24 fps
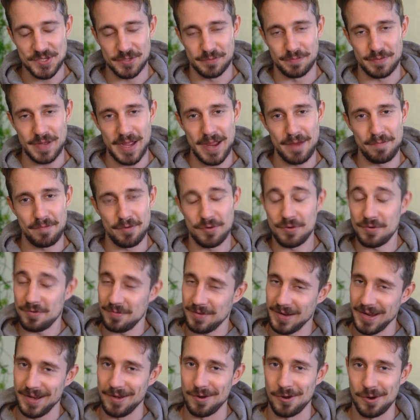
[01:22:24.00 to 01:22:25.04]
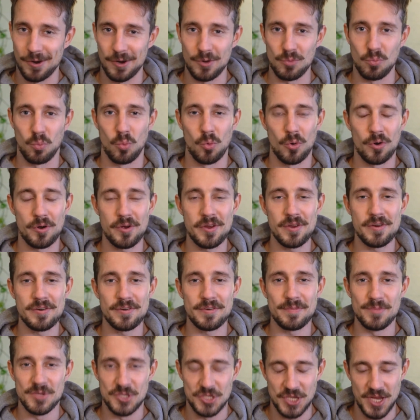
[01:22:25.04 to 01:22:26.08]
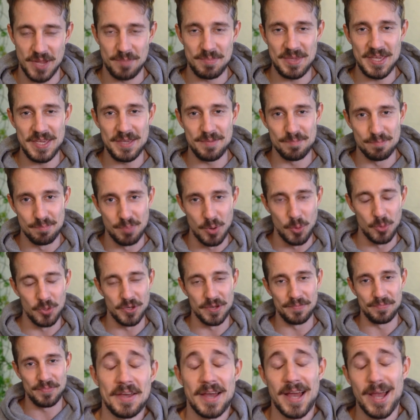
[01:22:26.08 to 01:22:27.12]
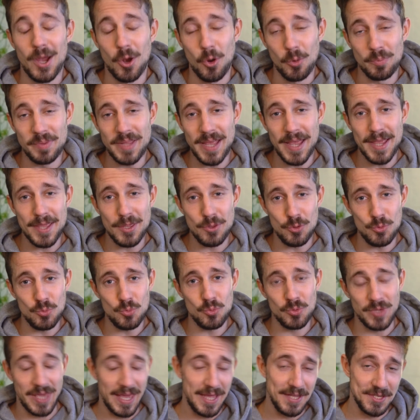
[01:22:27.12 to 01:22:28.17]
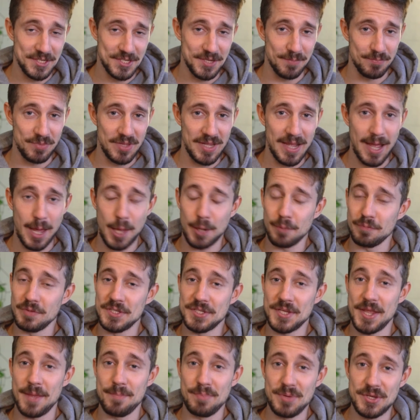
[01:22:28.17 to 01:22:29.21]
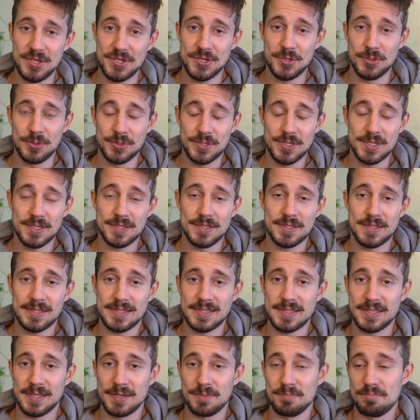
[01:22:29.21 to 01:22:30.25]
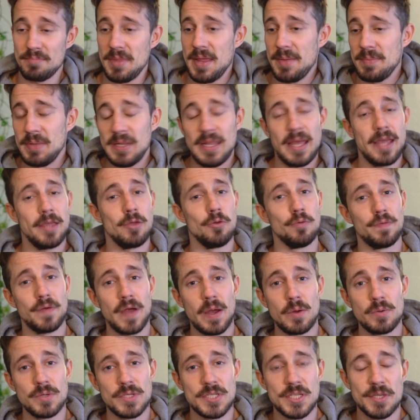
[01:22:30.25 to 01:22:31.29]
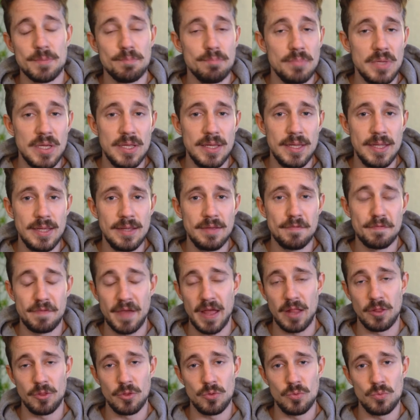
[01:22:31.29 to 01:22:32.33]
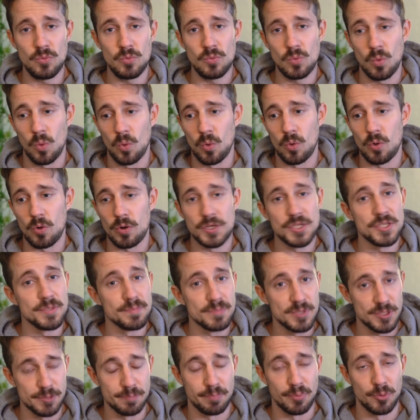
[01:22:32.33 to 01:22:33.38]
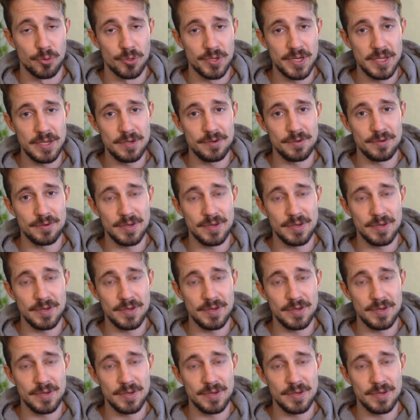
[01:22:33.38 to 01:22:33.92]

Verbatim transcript: survivor and heart warrior Jamey Bowden. I hope that you gained something out of these episodes. Uh, maybe that you found some meaning, value, or some support here